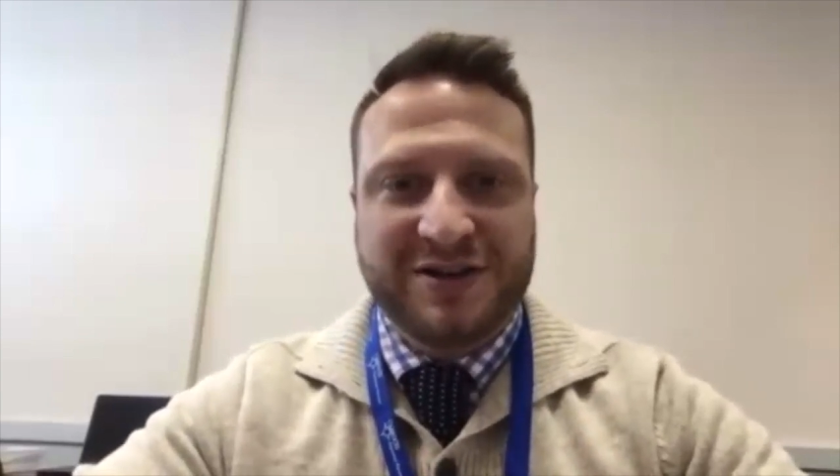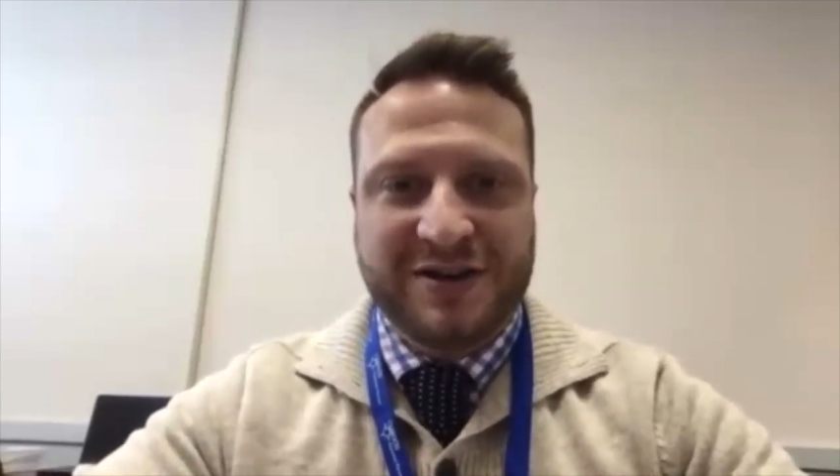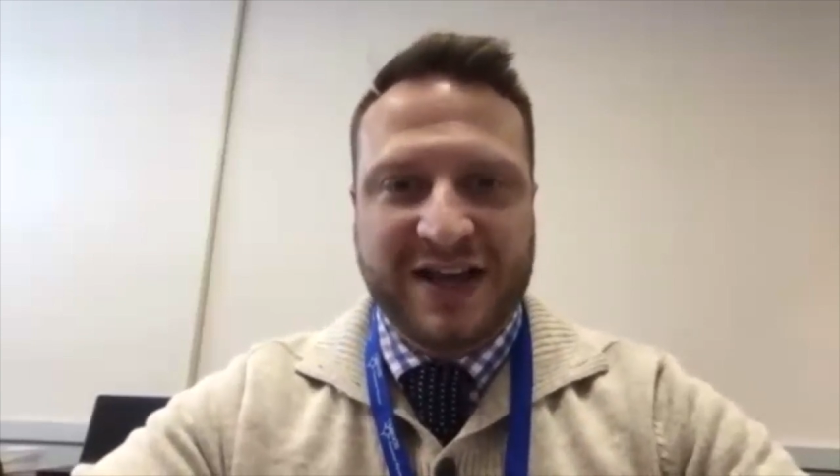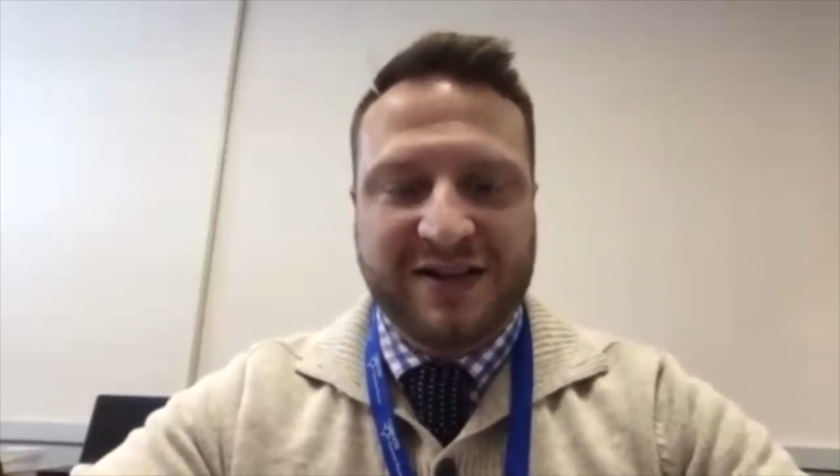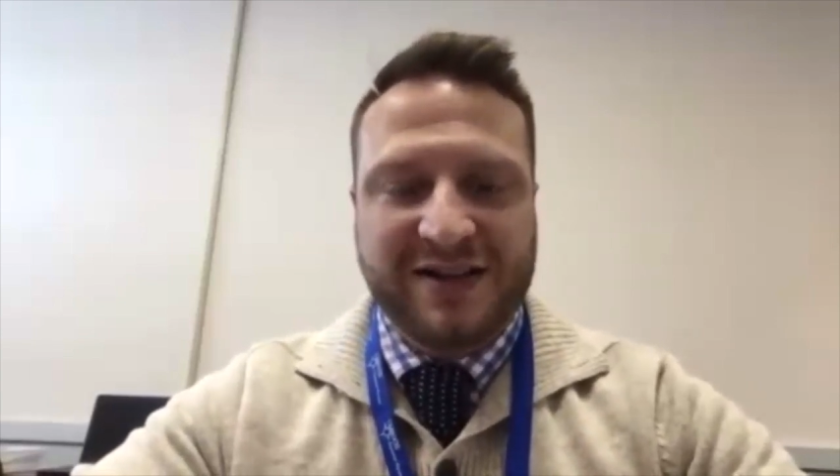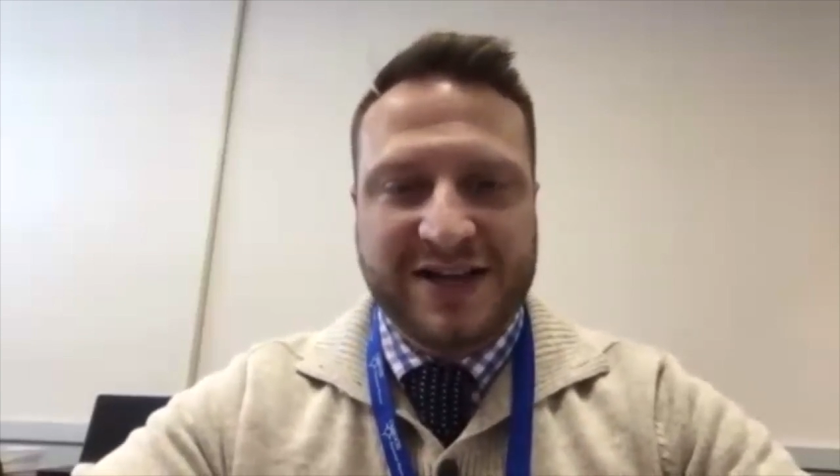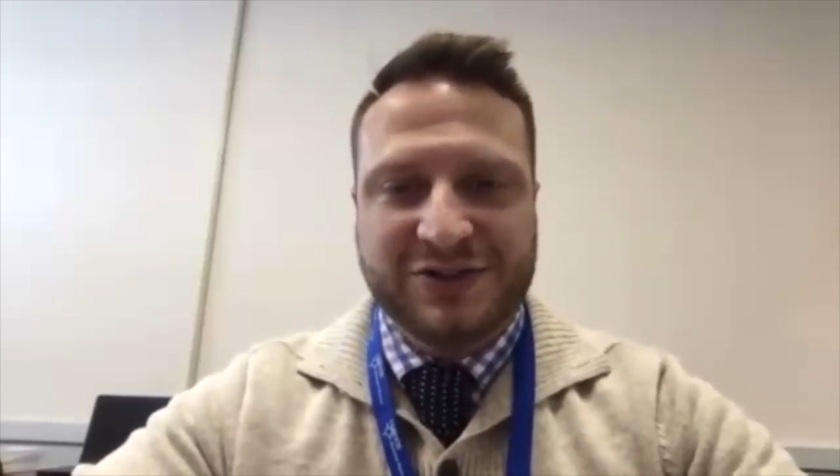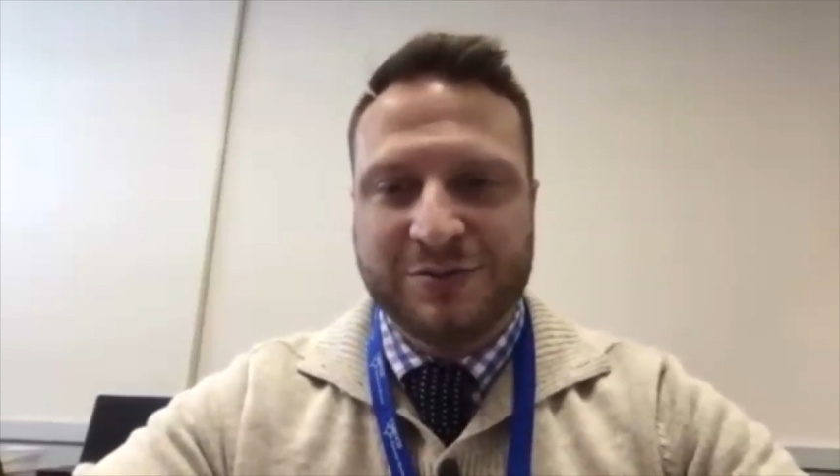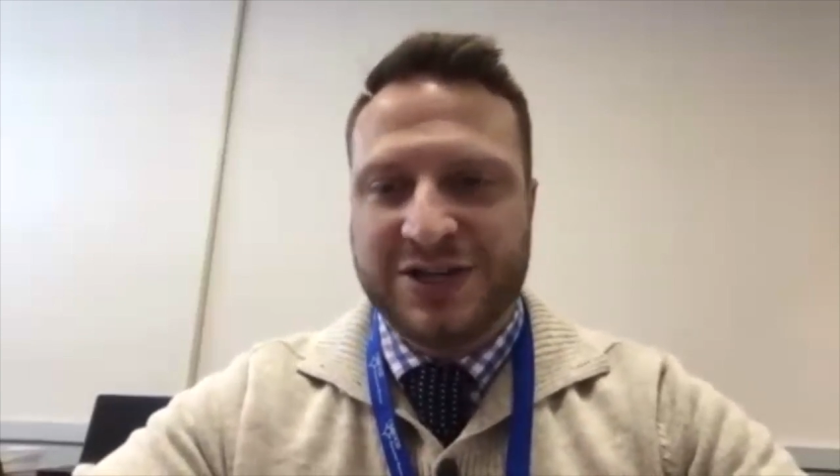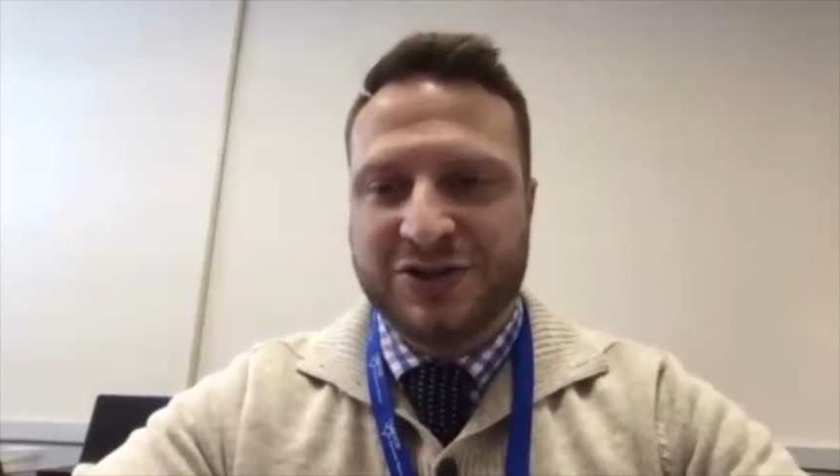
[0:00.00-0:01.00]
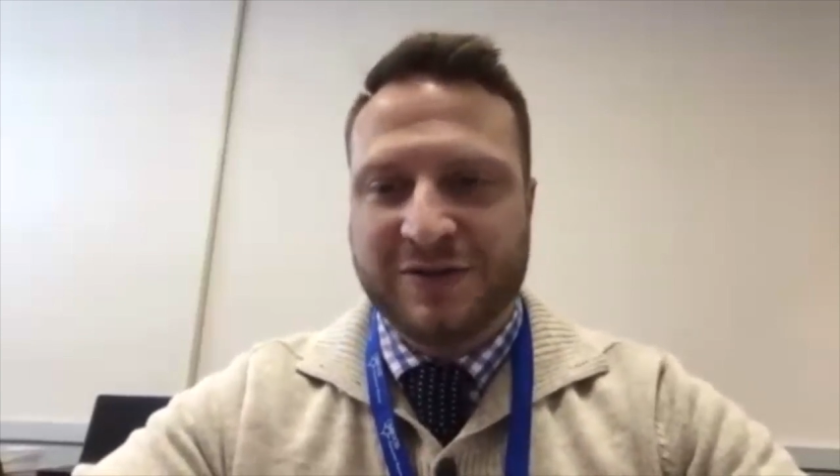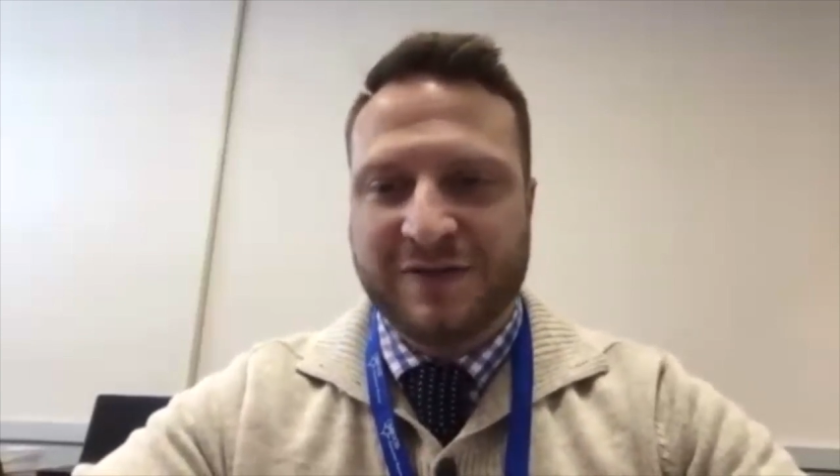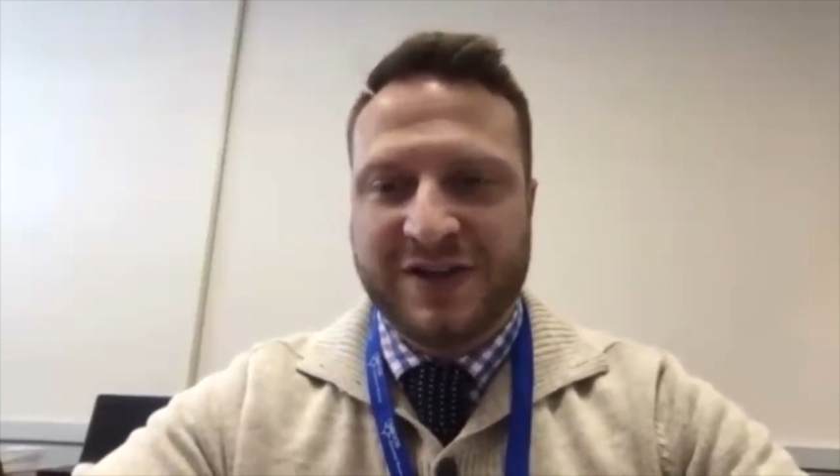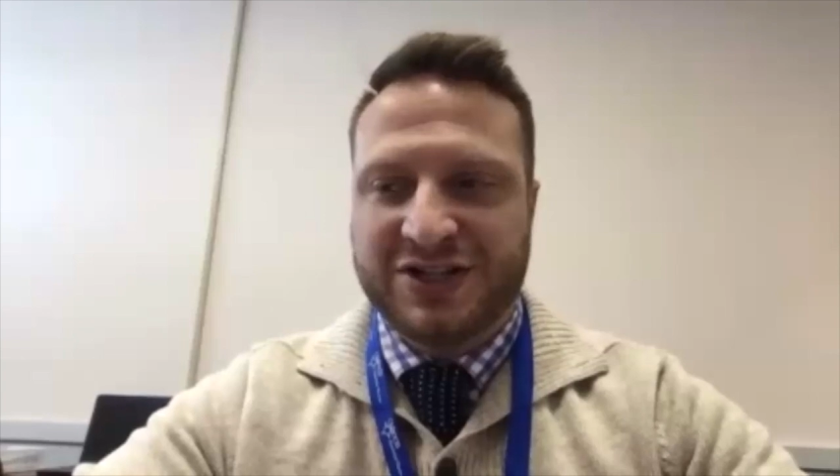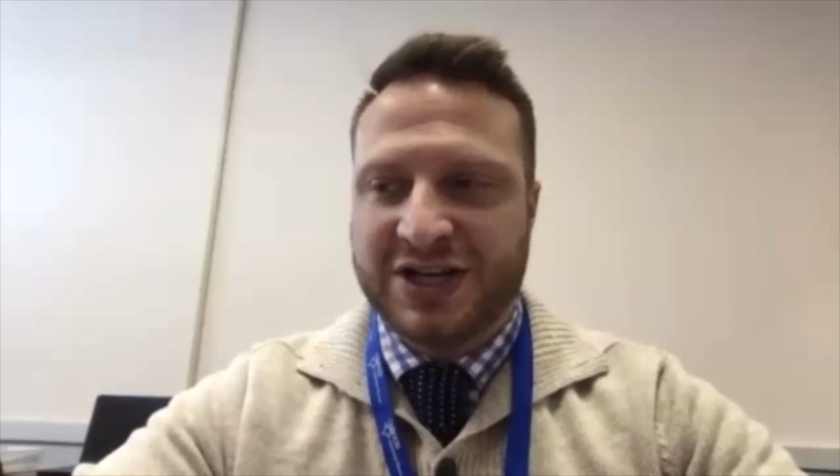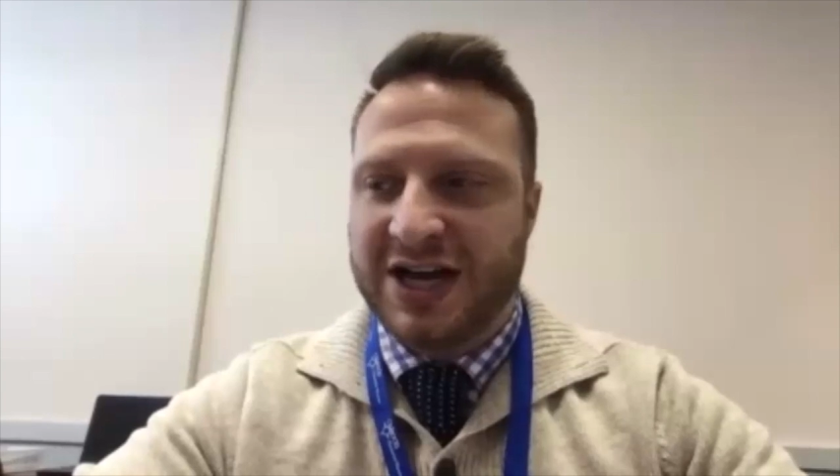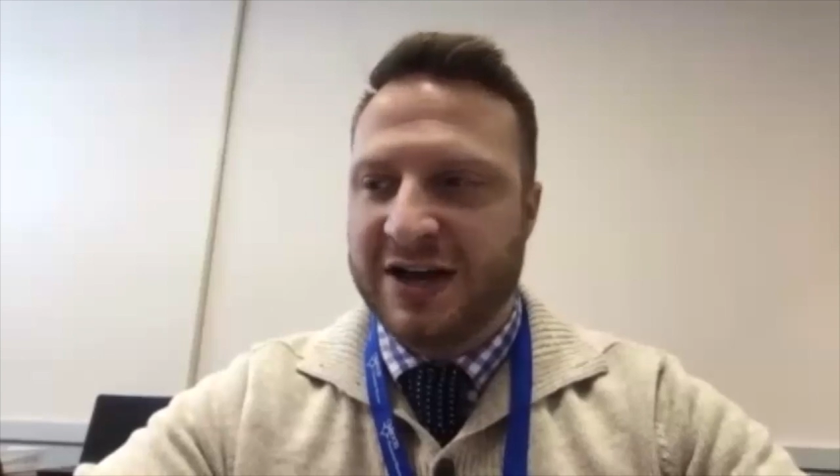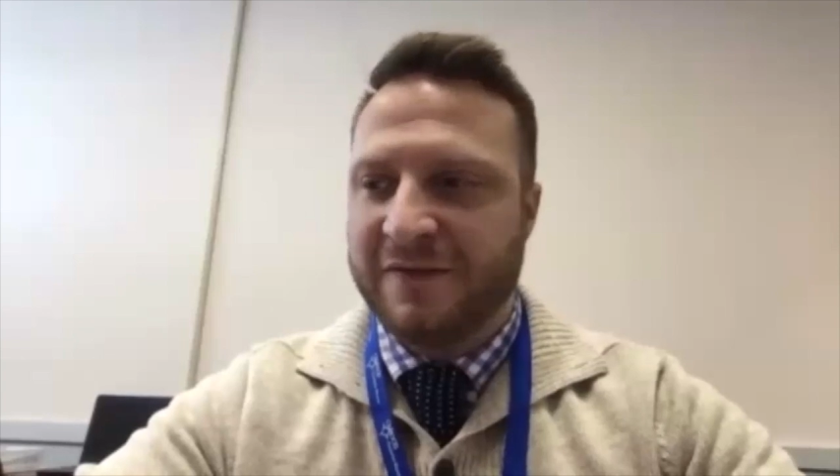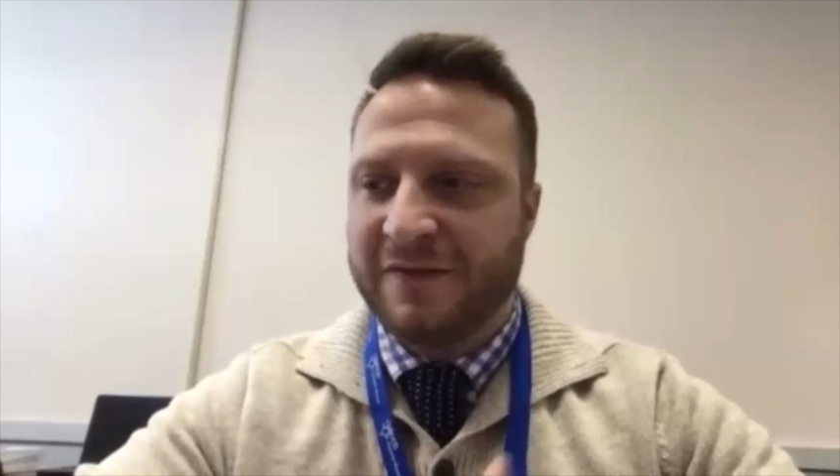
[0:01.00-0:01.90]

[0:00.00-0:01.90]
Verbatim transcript: of that classroom teacher finish it off,